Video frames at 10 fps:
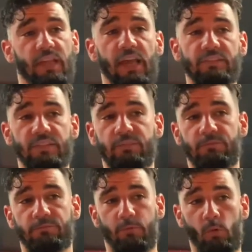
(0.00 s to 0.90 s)

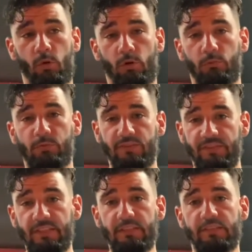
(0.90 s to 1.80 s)
asking for
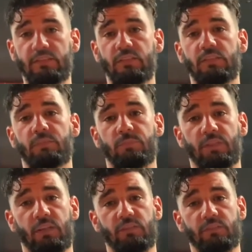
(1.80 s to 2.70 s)
receipts
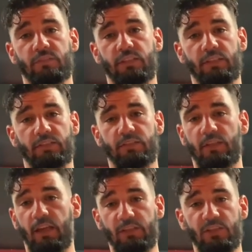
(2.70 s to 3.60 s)
because
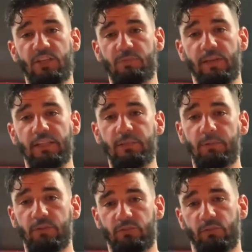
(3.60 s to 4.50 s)
I changed my
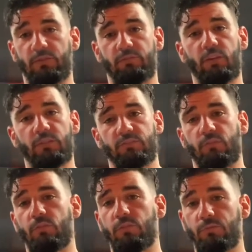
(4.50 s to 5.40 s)
email, so I've lost
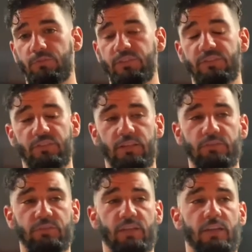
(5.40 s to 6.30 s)
all the receipts that I
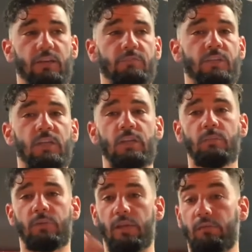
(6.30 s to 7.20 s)
used to have.
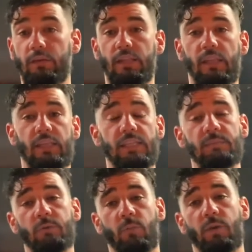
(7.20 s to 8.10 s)
And now I've gotten that
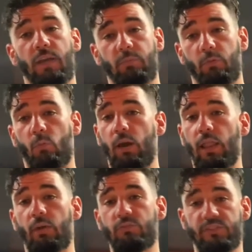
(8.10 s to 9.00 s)
email back, but while
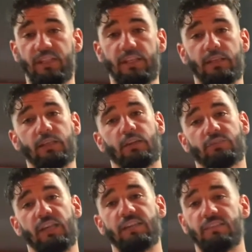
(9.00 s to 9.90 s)
I was in it, I
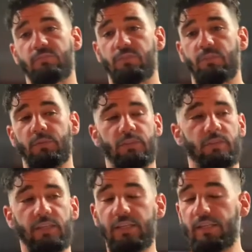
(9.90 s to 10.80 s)
was asking for them
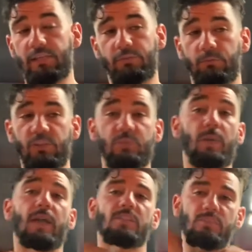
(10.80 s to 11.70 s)
and they didn't even reach
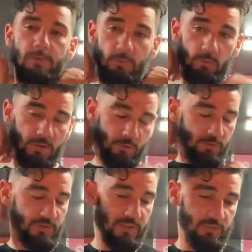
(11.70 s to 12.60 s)
back to me with the
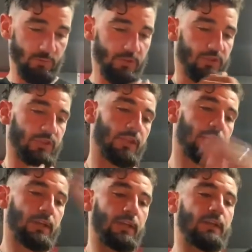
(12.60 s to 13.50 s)
receipts, which
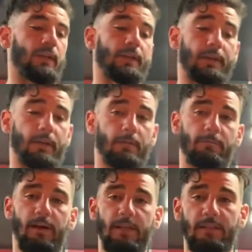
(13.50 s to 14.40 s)
I ended up
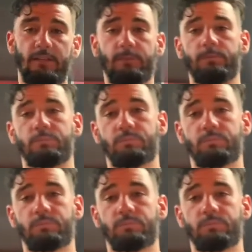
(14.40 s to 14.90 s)
finding them.